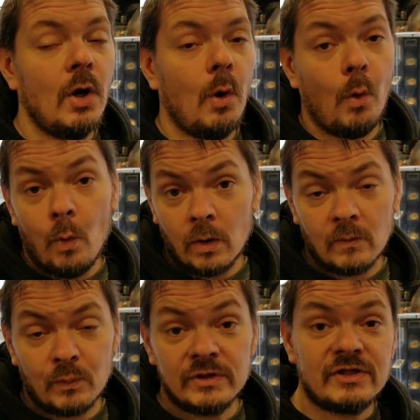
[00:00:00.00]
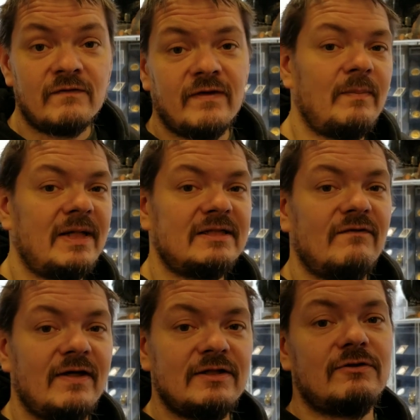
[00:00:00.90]
or preserving a piece of
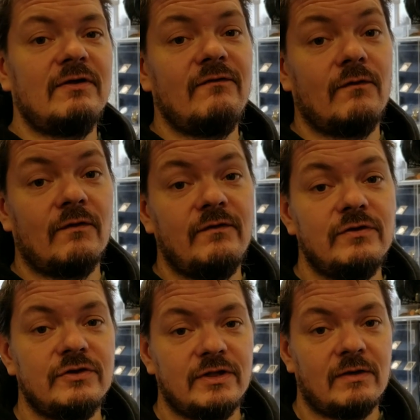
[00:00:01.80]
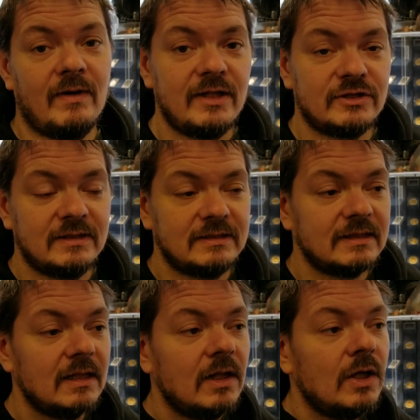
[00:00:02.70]
history for future generations,
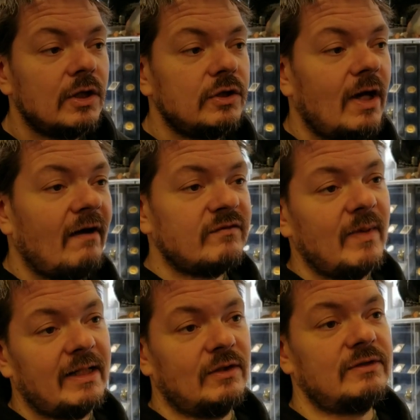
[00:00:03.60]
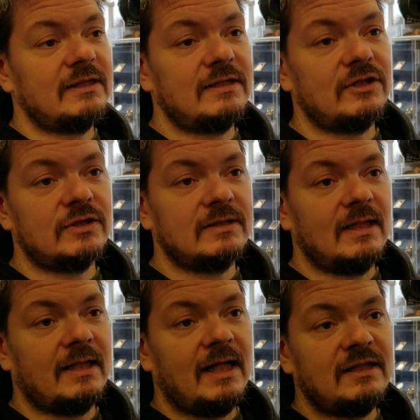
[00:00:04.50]
you have to make those decisions
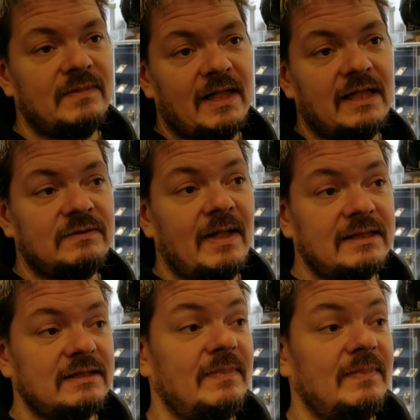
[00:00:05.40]
on a case by case basis.